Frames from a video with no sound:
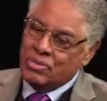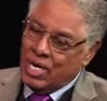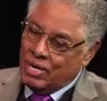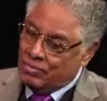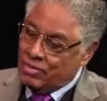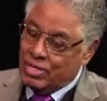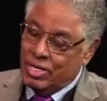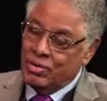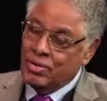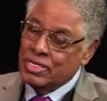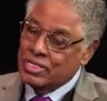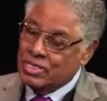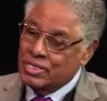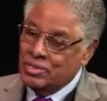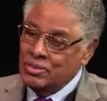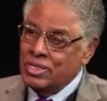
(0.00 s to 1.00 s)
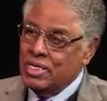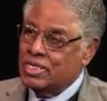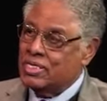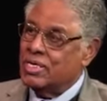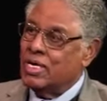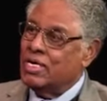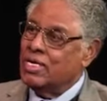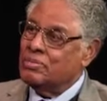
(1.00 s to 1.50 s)
have the courage to do these
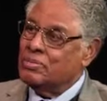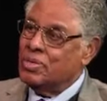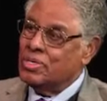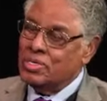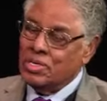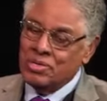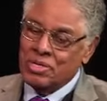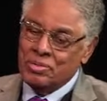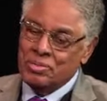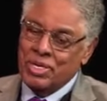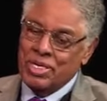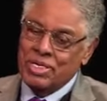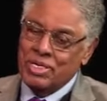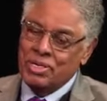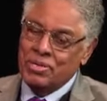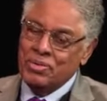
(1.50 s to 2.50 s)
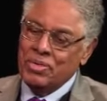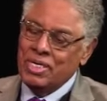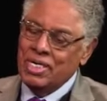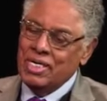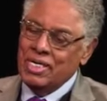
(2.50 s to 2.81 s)
studies, more so than men do,